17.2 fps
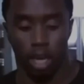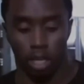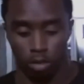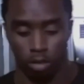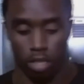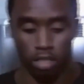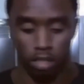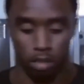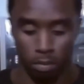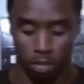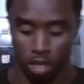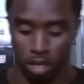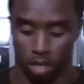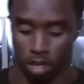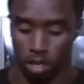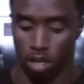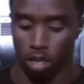seven thirty a
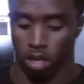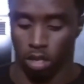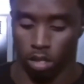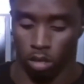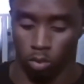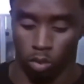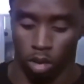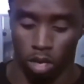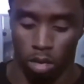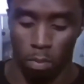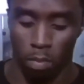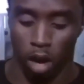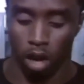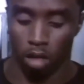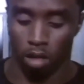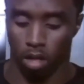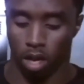m, and sticking
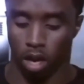to a